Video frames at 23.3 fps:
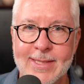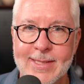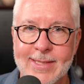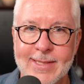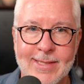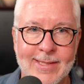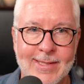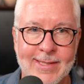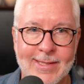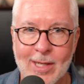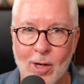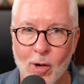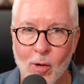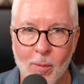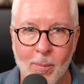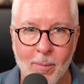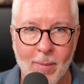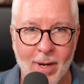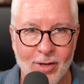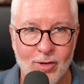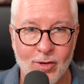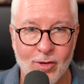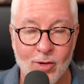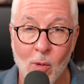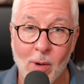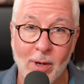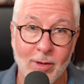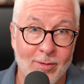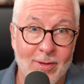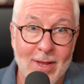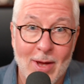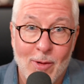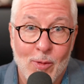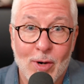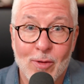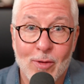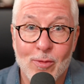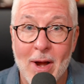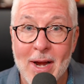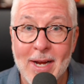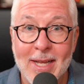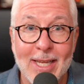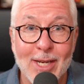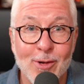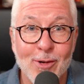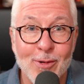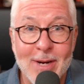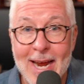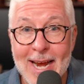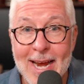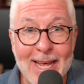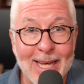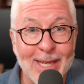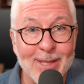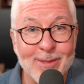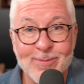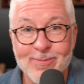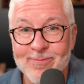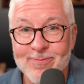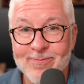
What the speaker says: So much noise that we're frankly creating.